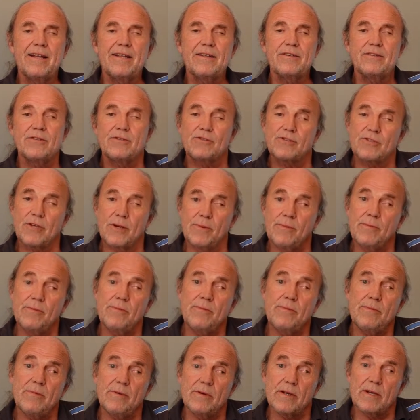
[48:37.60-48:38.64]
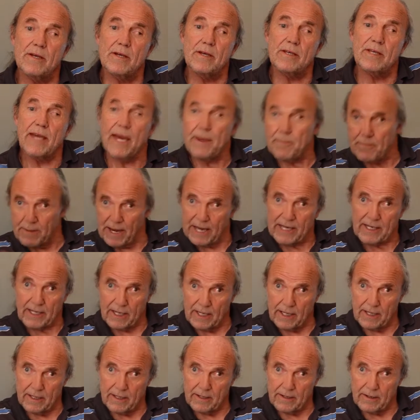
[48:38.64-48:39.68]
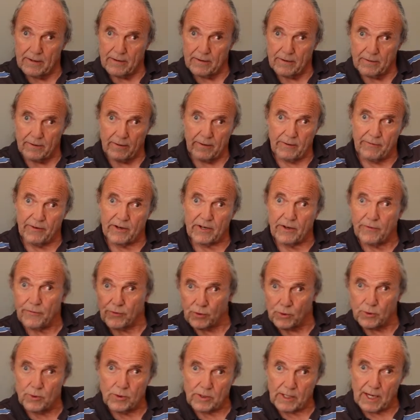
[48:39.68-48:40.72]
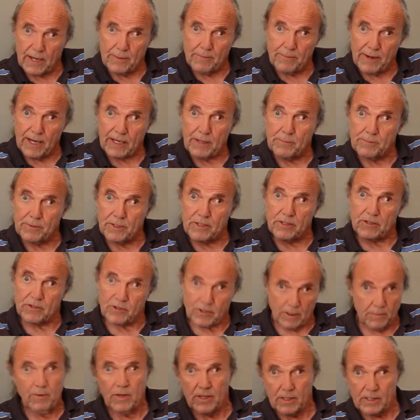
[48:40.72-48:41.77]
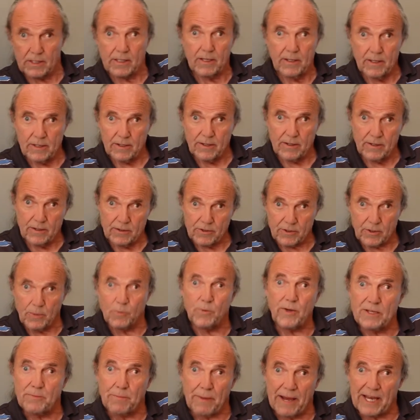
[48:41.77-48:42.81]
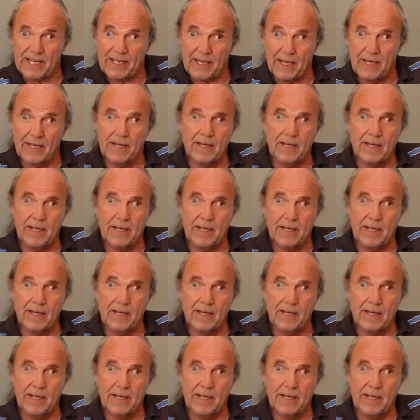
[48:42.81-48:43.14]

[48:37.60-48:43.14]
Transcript: some came back. Very few came back, but some went back.